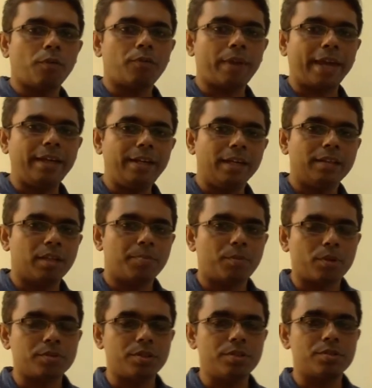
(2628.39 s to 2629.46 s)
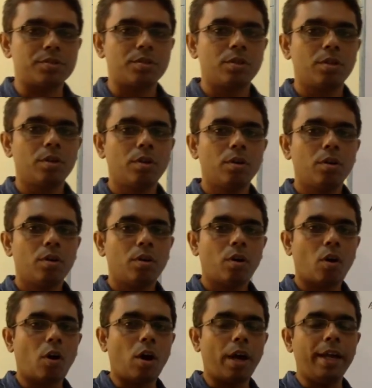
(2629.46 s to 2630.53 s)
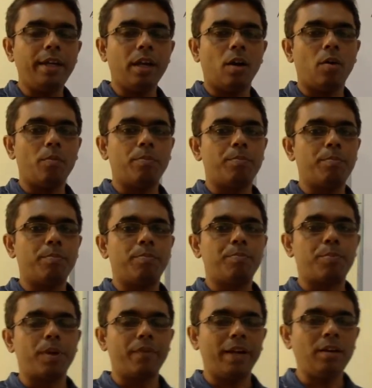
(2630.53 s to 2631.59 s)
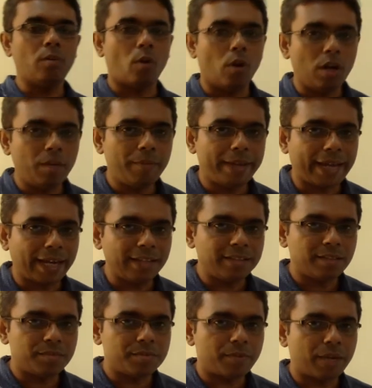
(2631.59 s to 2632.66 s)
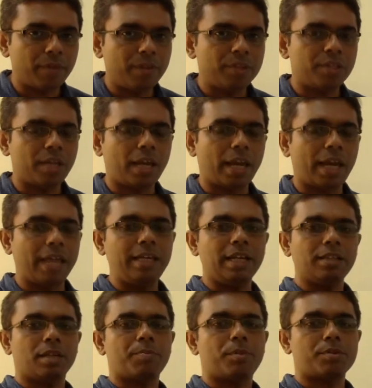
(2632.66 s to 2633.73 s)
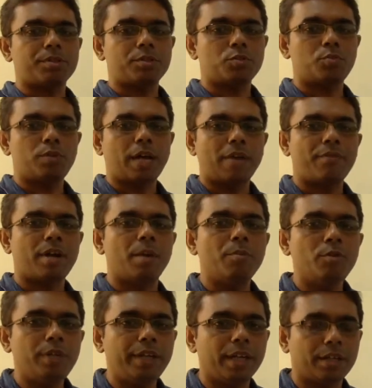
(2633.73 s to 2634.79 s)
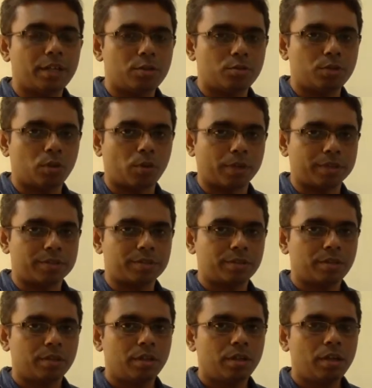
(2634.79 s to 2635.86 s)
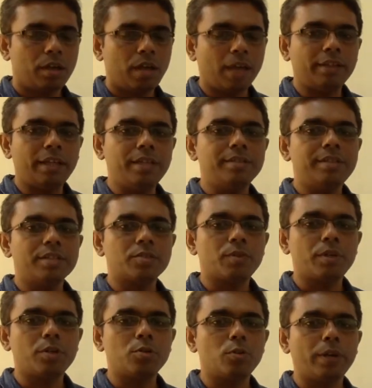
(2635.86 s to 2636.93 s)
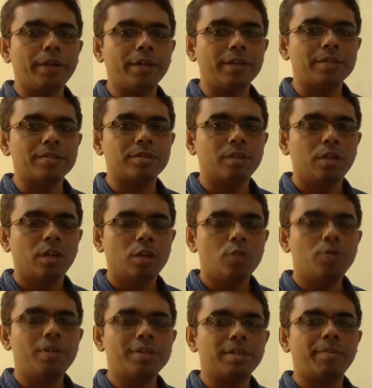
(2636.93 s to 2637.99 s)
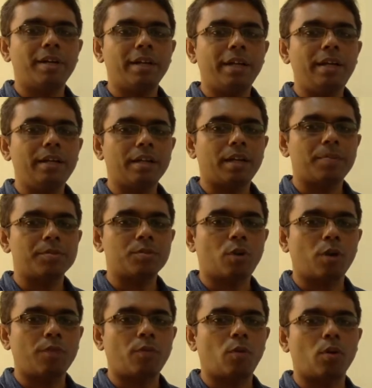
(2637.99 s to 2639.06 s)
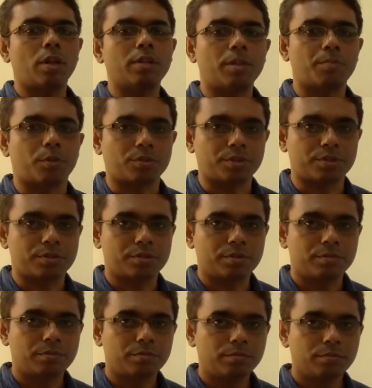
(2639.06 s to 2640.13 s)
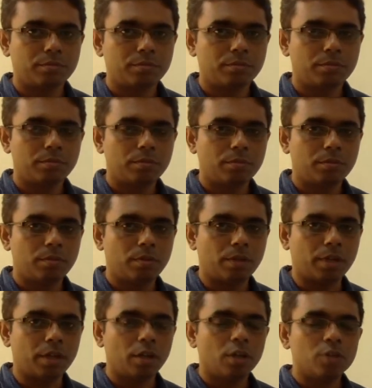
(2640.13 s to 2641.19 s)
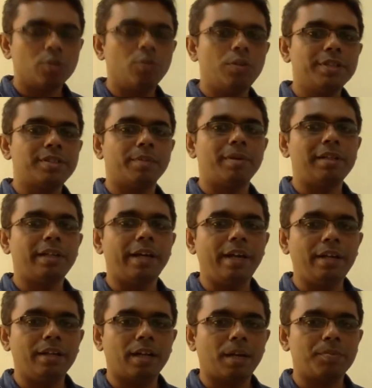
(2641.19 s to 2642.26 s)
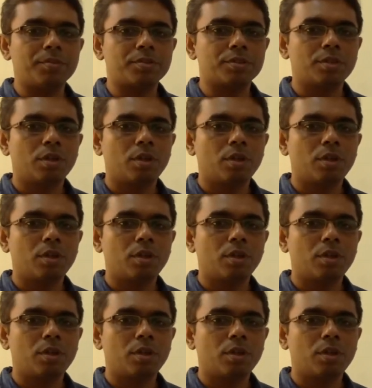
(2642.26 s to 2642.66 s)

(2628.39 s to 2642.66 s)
any other process, or prevent all mechanisms by which any other process would have communicated to the OS. And the easiest way to do it is to disable interrupts of all other processes. Okay. So you disable the interrupts